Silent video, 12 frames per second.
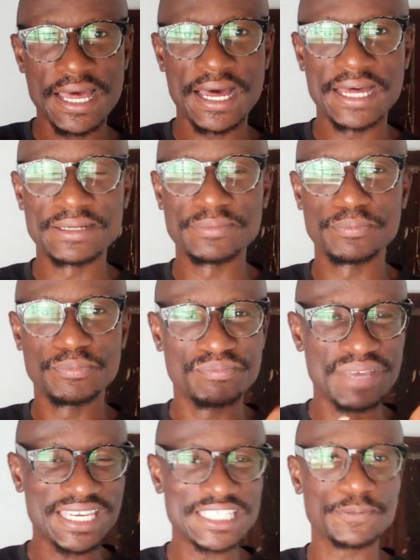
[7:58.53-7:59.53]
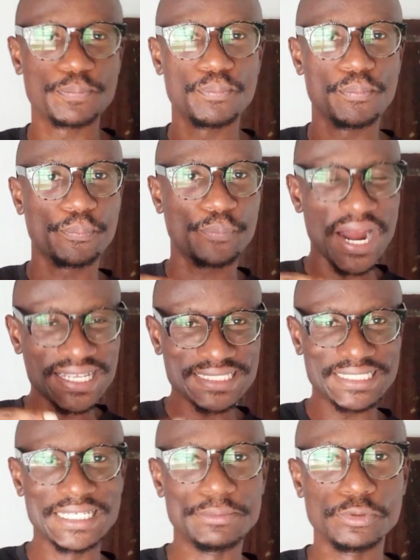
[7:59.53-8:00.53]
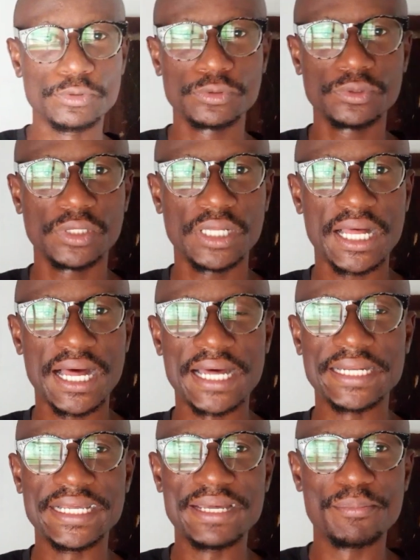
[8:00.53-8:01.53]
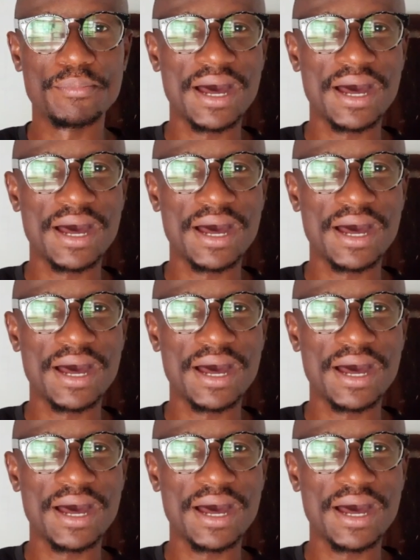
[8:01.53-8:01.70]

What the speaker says: and make it practicable, and